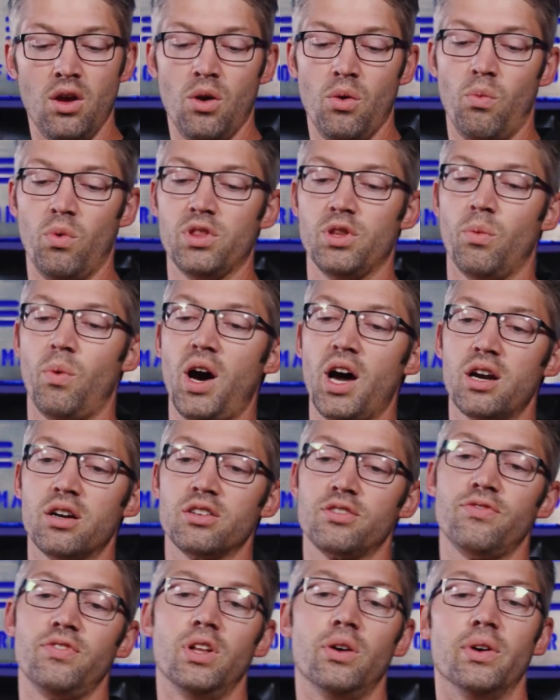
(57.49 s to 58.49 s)
What the water
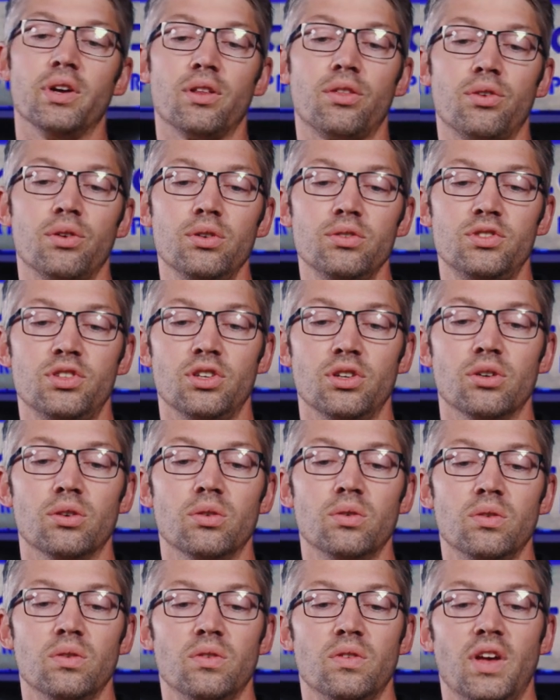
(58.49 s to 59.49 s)
is flowing through
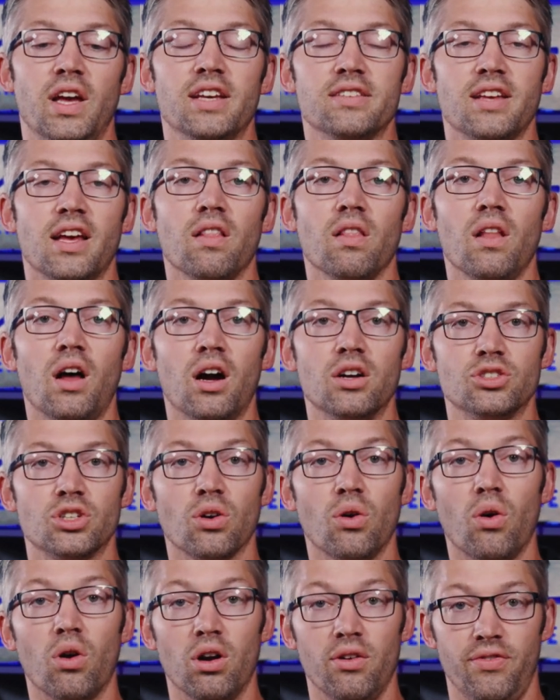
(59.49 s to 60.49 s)
to is a larger
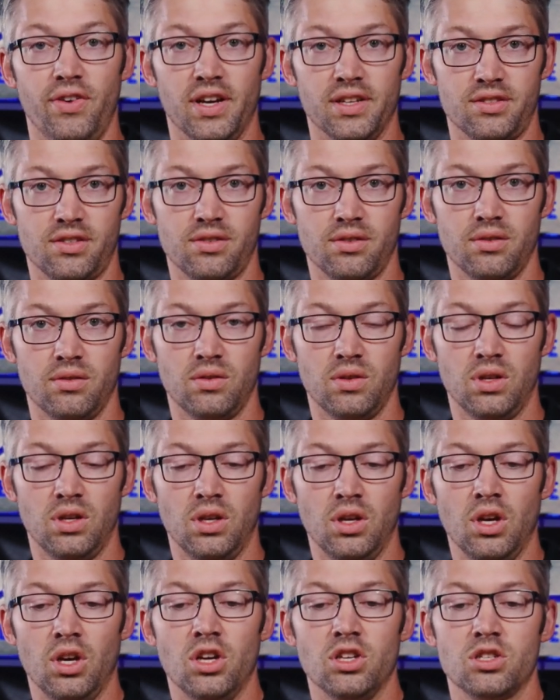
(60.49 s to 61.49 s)
orifice.
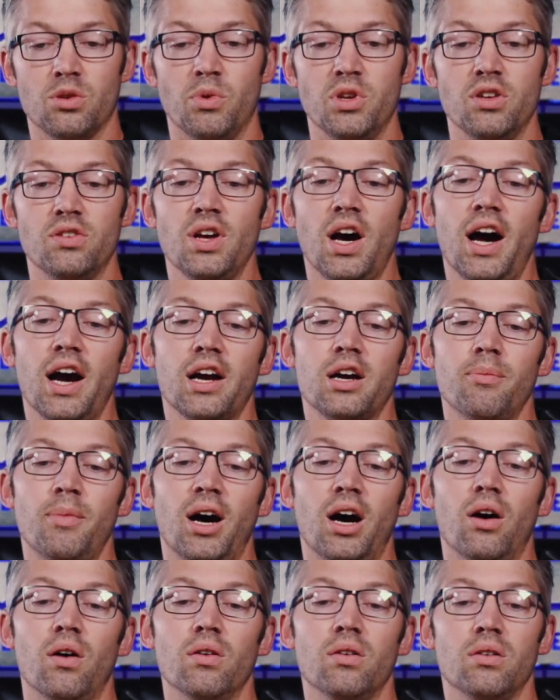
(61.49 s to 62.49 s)
So when you talk
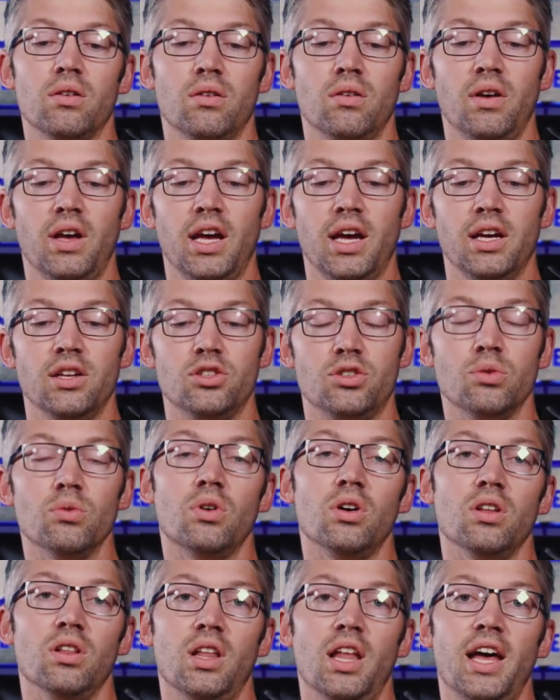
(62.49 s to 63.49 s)
about a
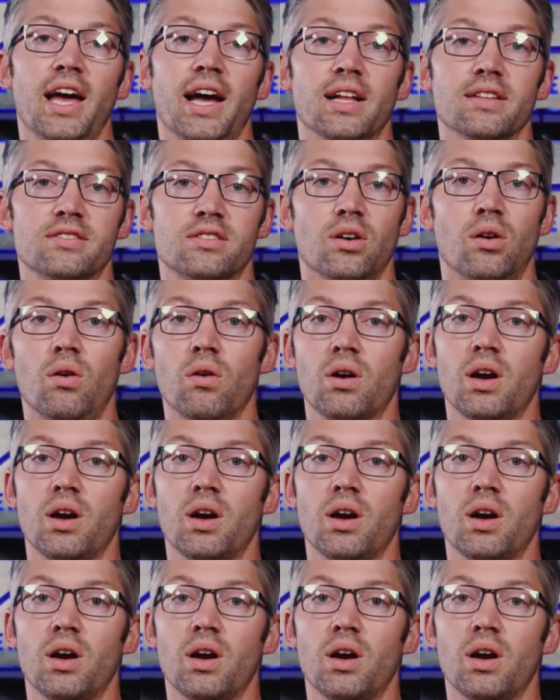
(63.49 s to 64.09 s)
dual lance, the whole